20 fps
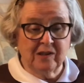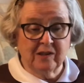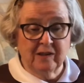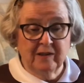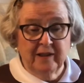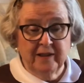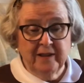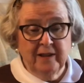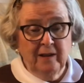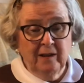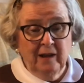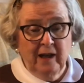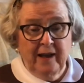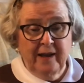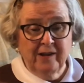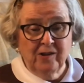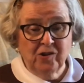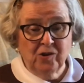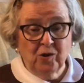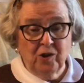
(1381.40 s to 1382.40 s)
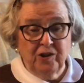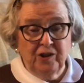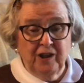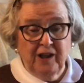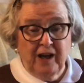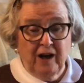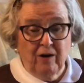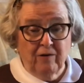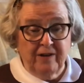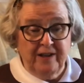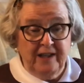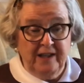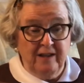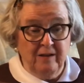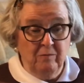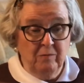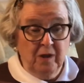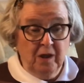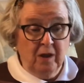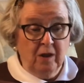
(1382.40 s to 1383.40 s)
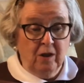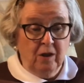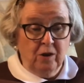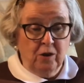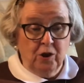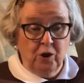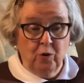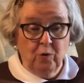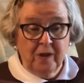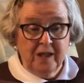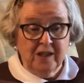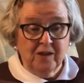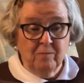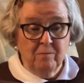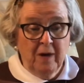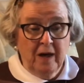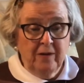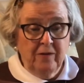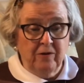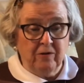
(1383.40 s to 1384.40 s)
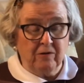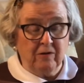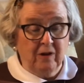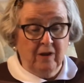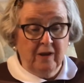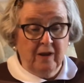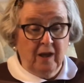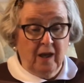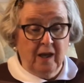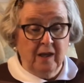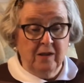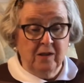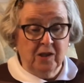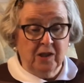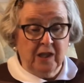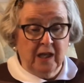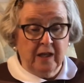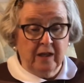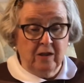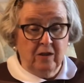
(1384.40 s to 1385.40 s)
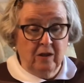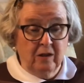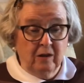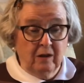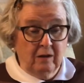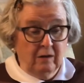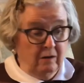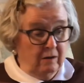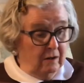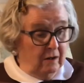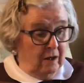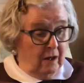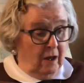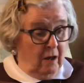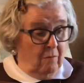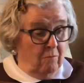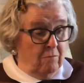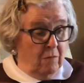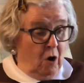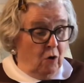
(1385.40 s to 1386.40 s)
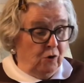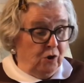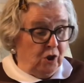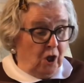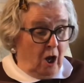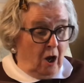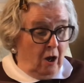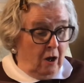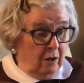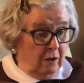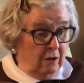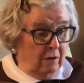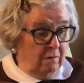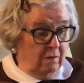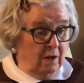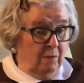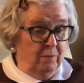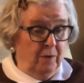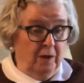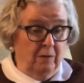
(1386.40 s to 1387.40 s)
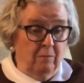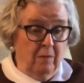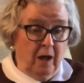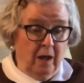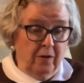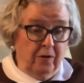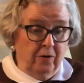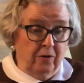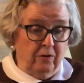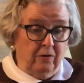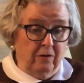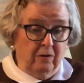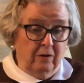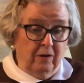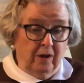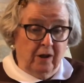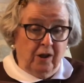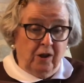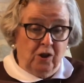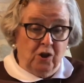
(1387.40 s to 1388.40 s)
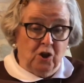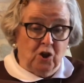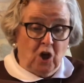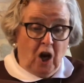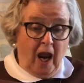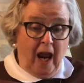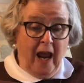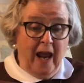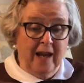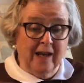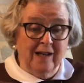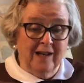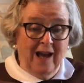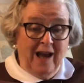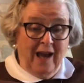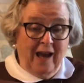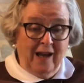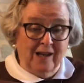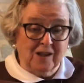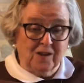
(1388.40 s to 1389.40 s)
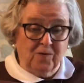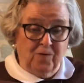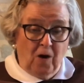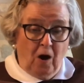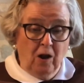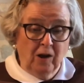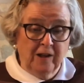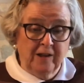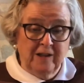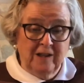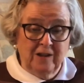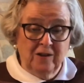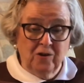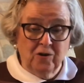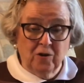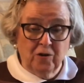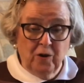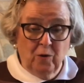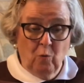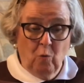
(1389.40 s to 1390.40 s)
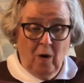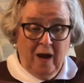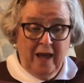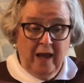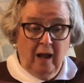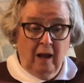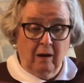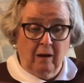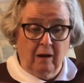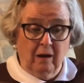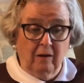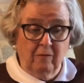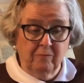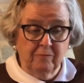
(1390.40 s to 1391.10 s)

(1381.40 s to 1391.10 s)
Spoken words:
little legs could carry him to his mother and said, "Most honorable mother, Chang has fallen into the well."